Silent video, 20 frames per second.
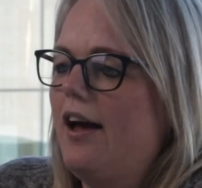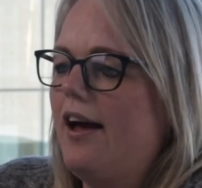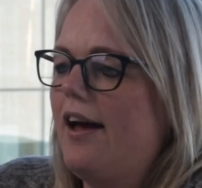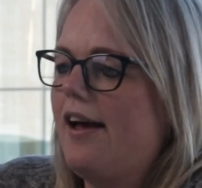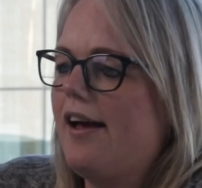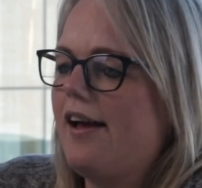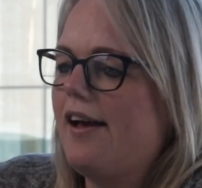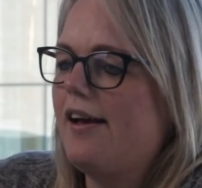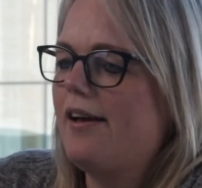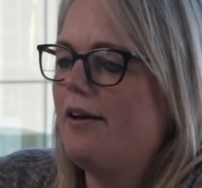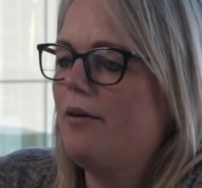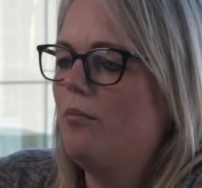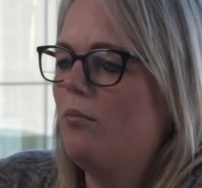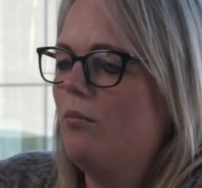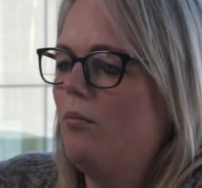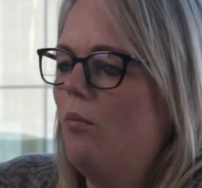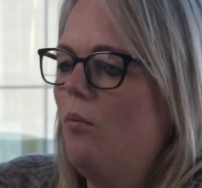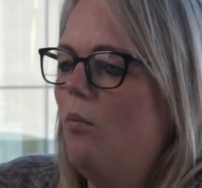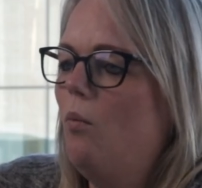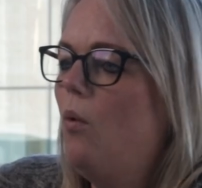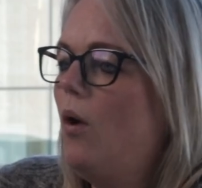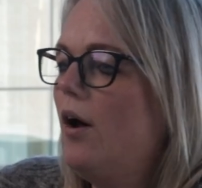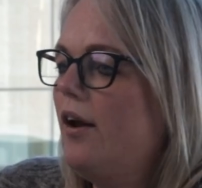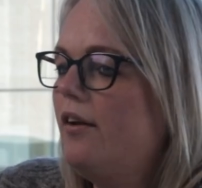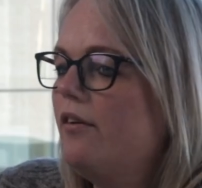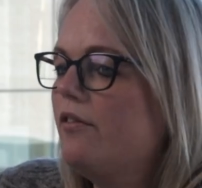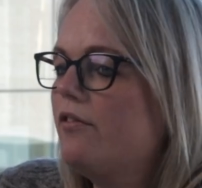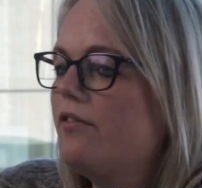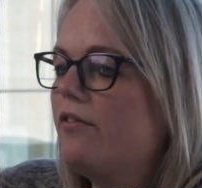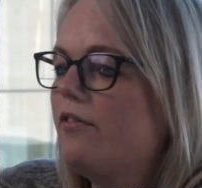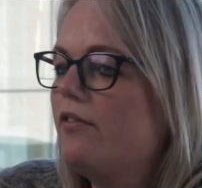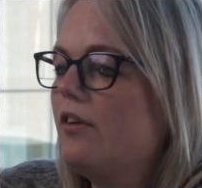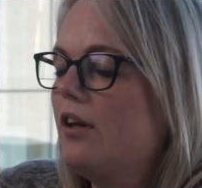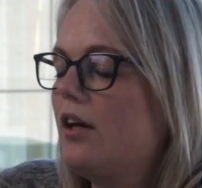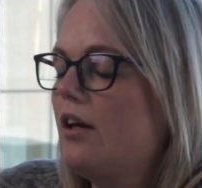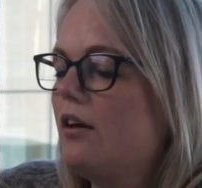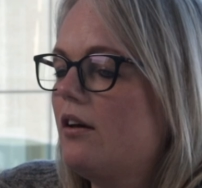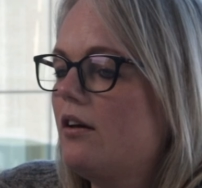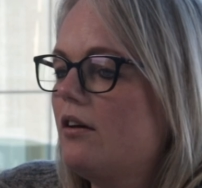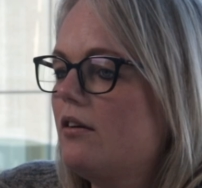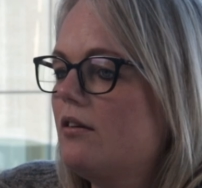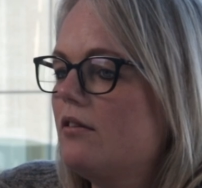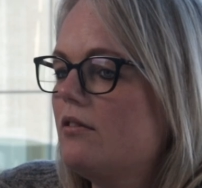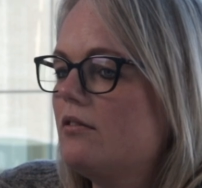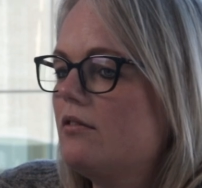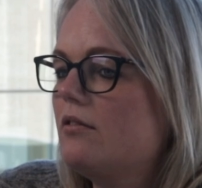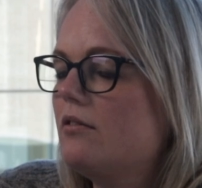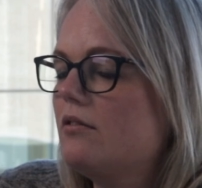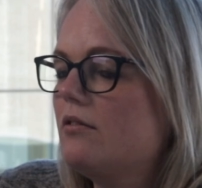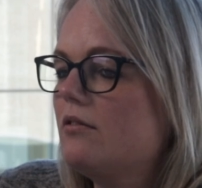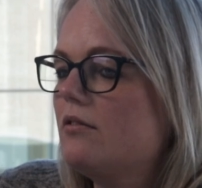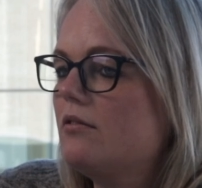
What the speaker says: One of the